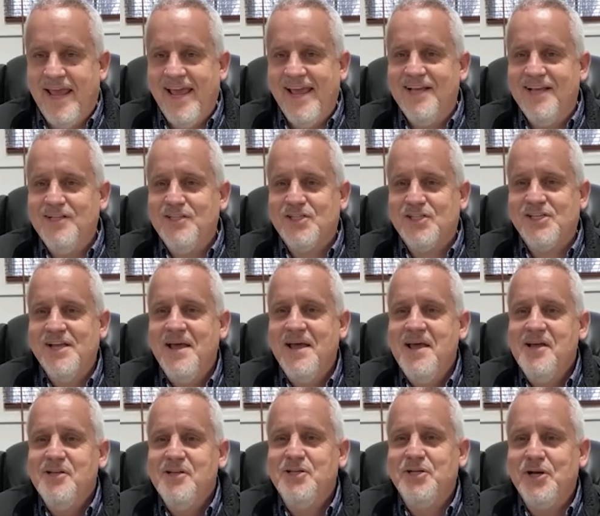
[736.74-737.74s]
gates
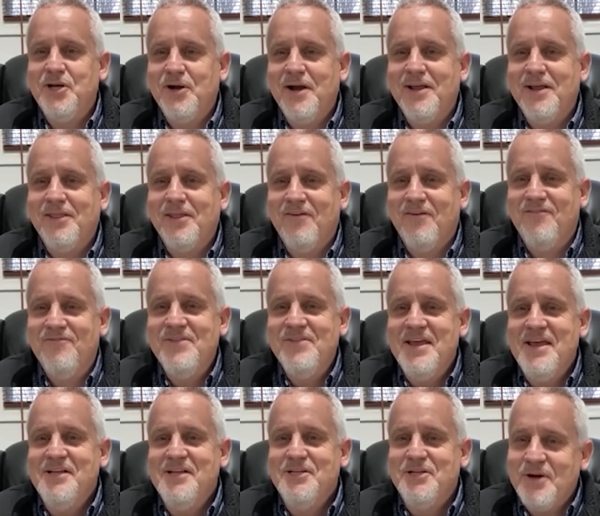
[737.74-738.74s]
cheering their
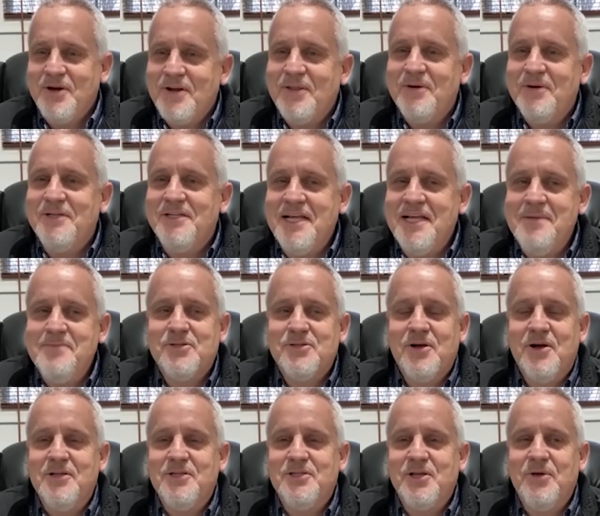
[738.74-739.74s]
cheering their teams
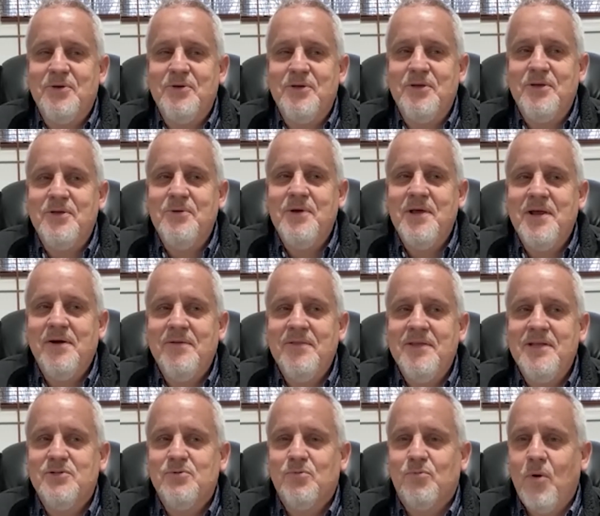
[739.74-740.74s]
on. So you hear
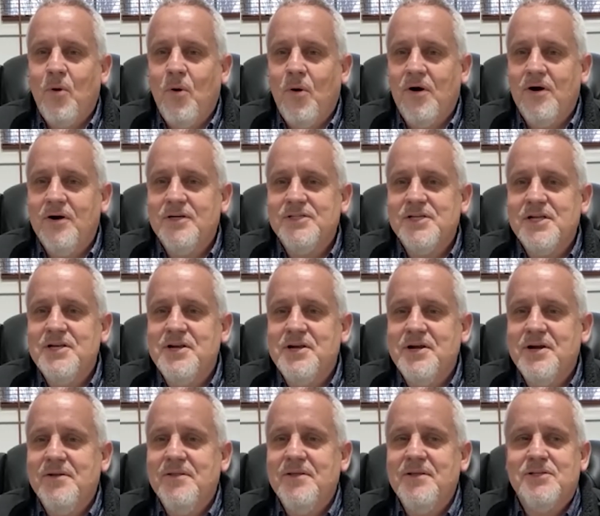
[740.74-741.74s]
these roars and you
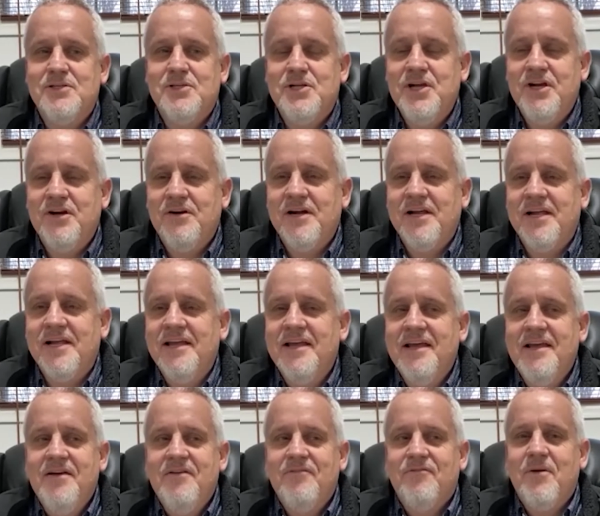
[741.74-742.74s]
hear these cheering
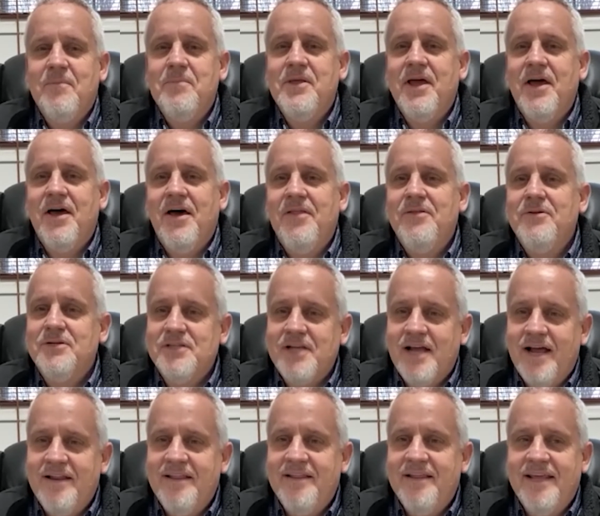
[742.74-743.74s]
from the other
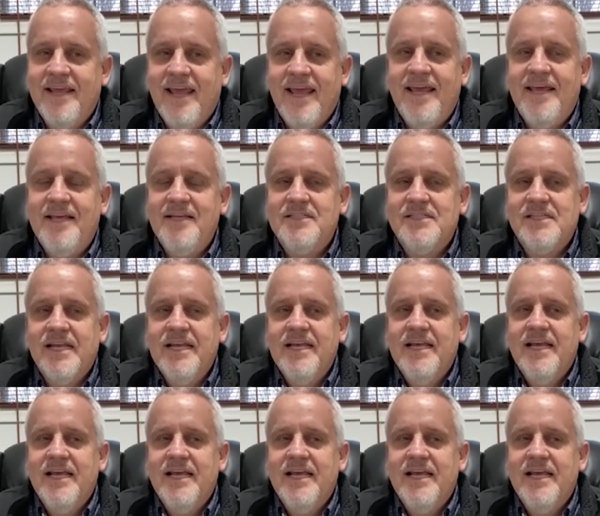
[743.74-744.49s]
side of the gates.